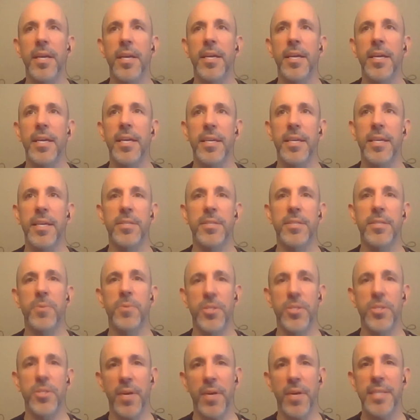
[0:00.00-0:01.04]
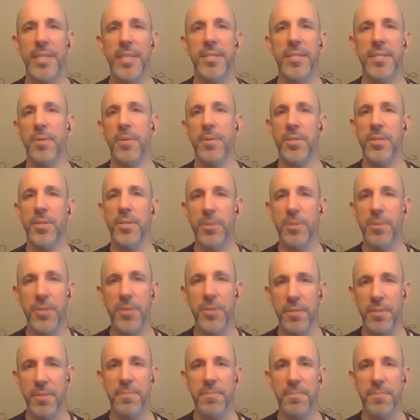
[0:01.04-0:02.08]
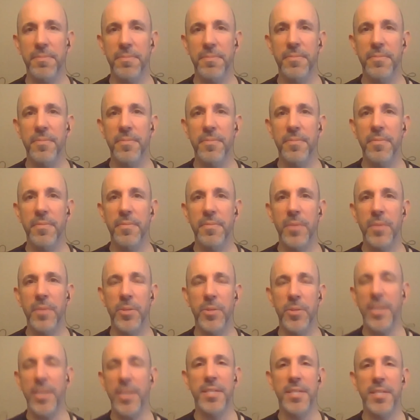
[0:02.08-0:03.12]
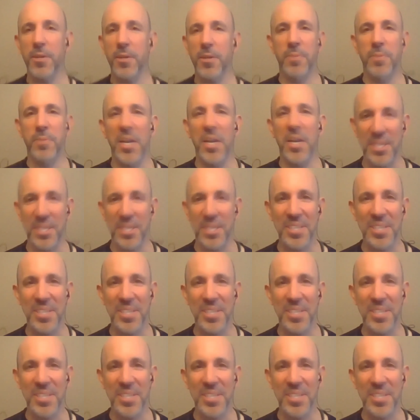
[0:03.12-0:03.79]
is we try and sell the solution. We try and sell our product.